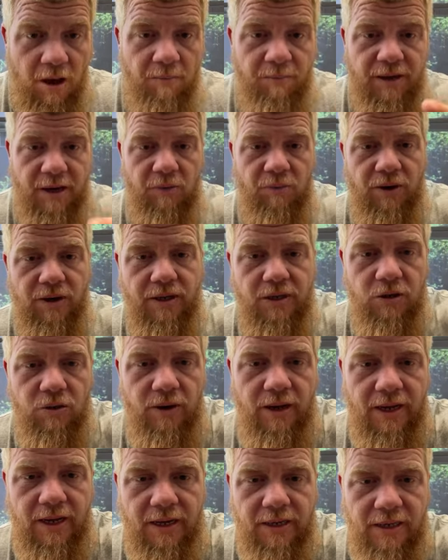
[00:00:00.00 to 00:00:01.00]
But I want to go
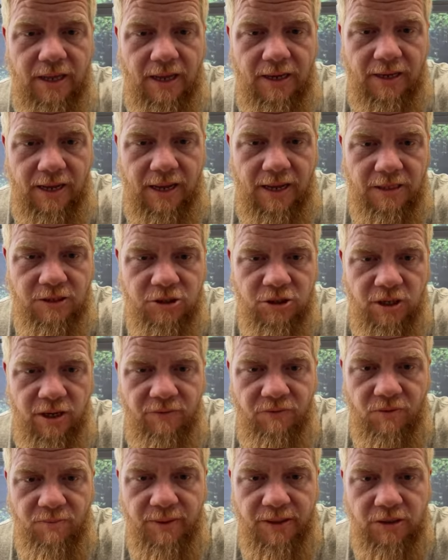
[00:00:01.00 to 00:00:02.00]
ahead and answer
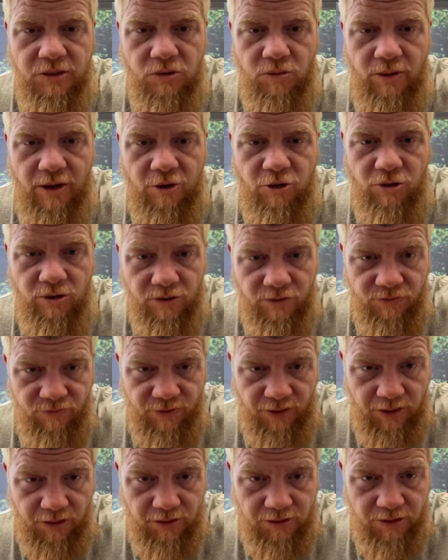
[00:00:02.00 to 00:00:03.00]
everybody's questions
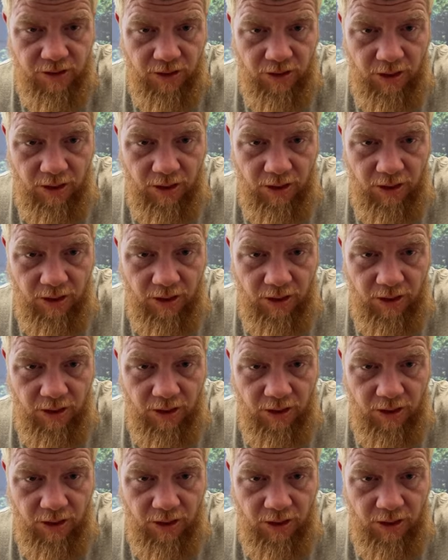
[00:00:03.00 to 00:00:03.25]
first.